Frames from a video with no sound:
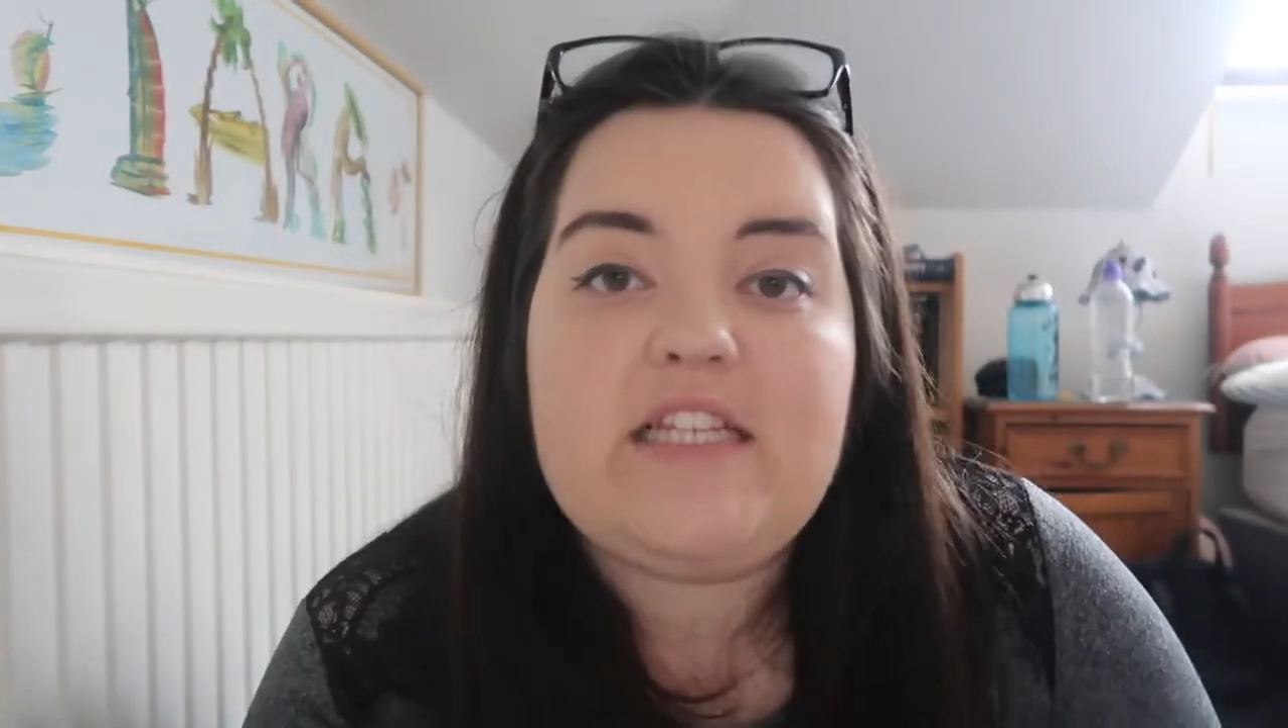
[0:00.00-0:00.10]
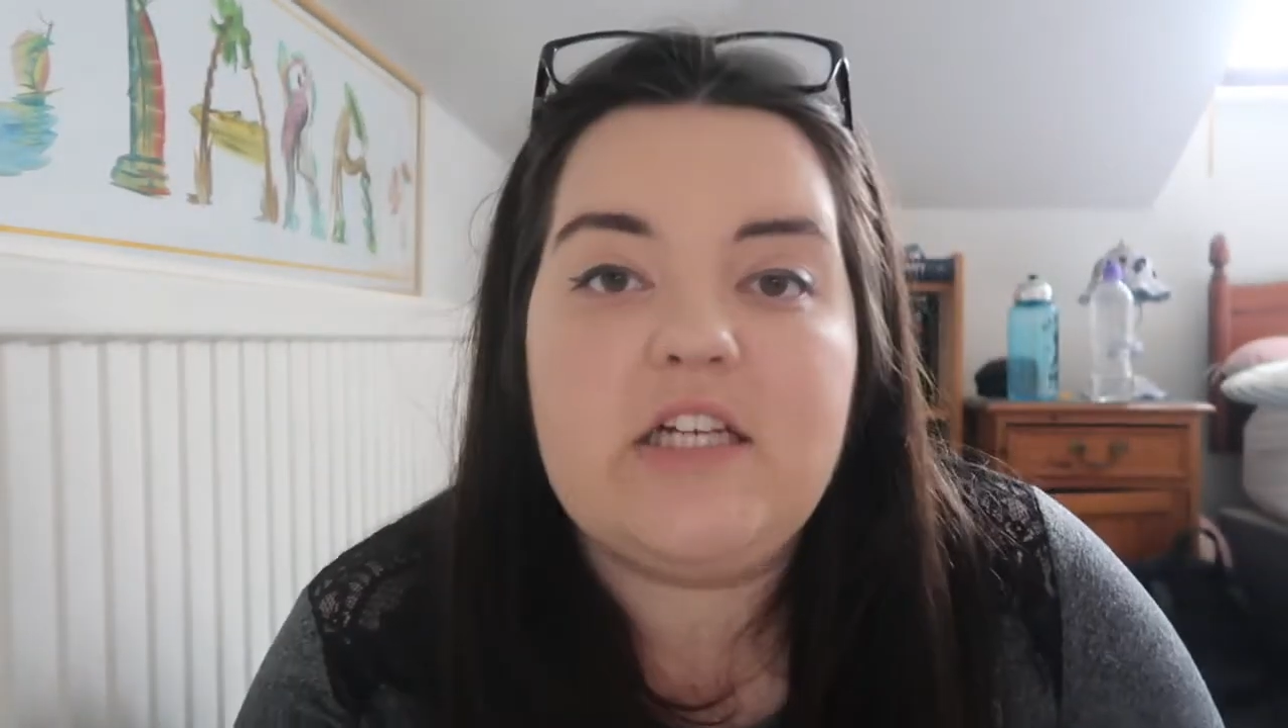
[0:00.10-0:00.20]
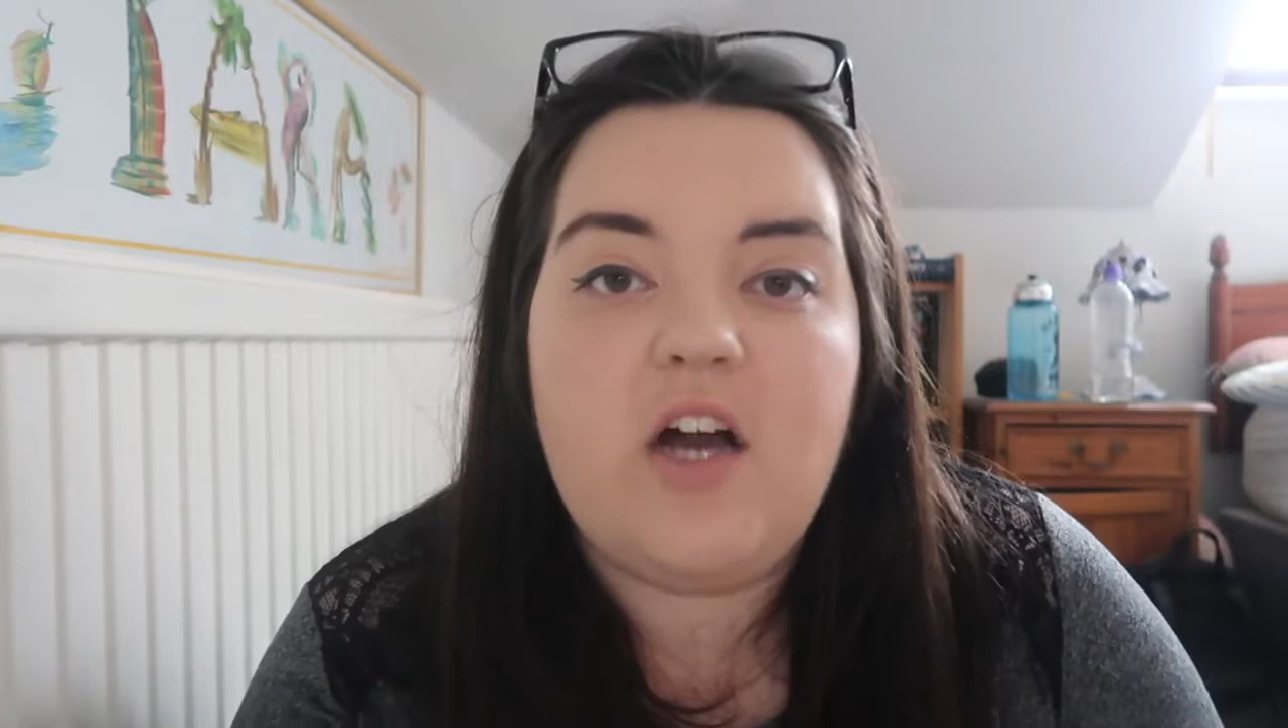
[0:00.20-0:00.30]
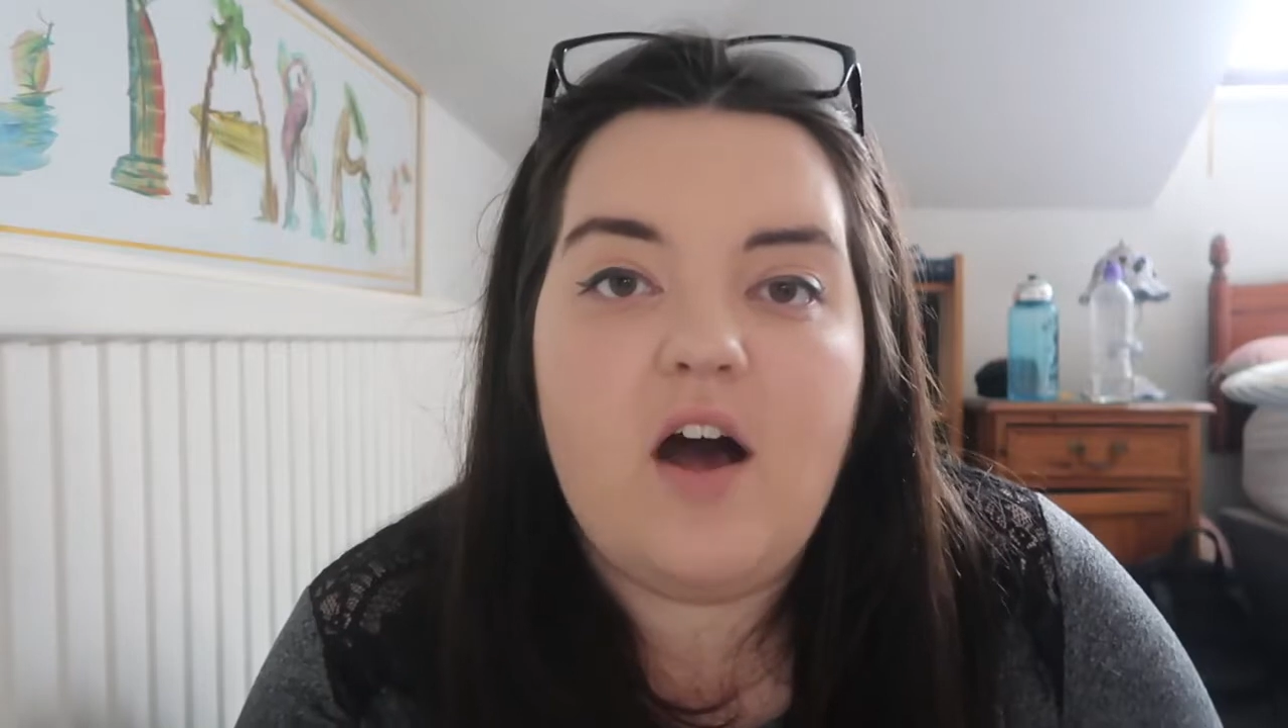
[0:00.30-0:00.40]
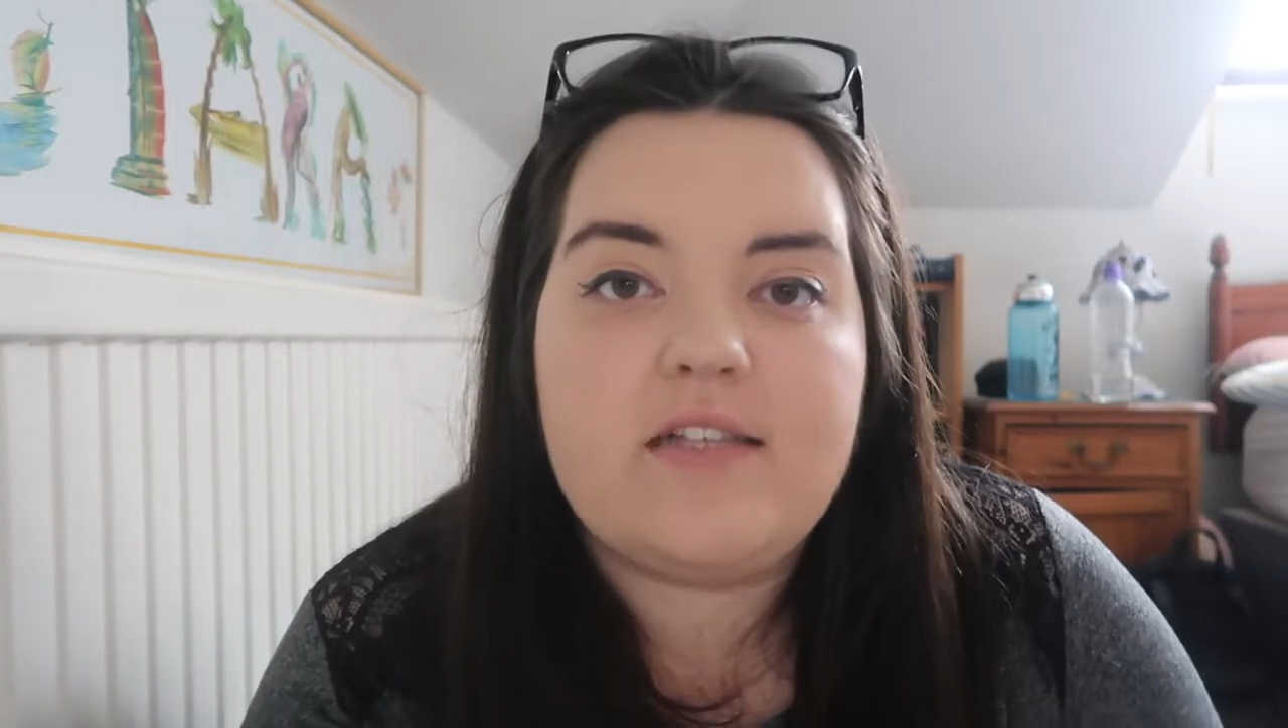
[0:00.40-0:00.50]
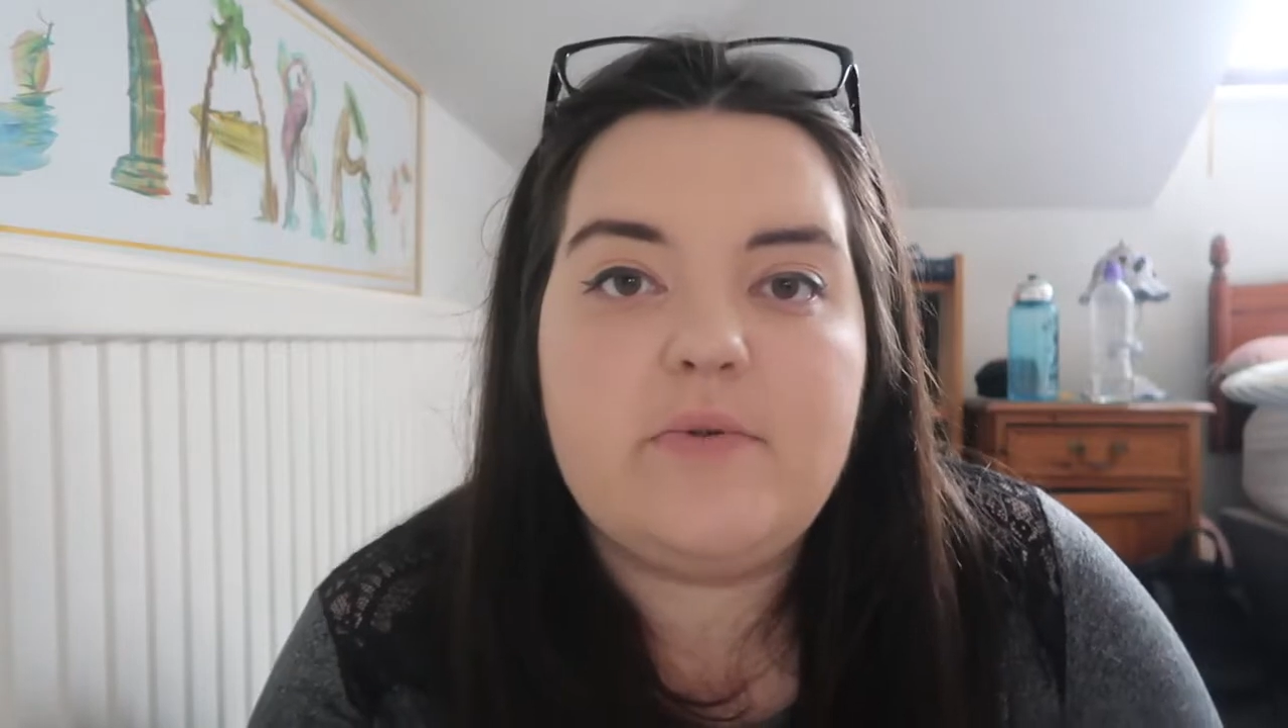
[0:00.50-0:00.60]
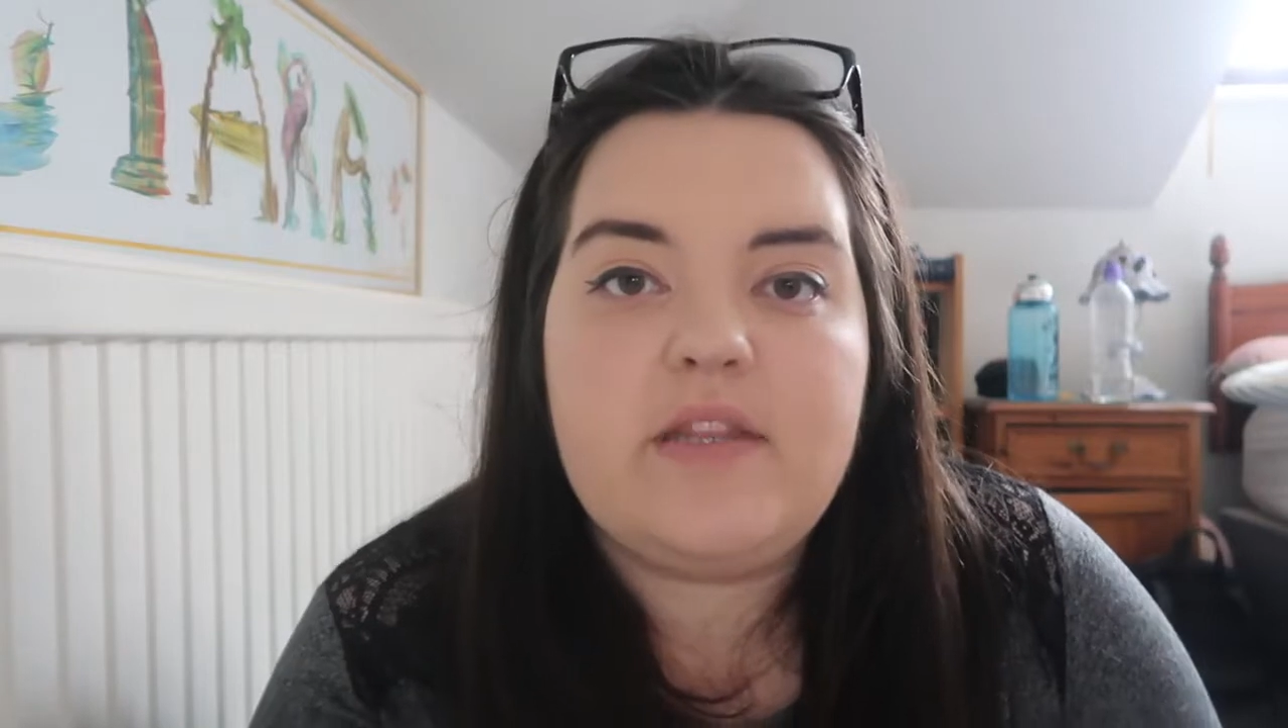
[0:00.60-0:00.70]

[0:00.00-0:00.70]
to the castle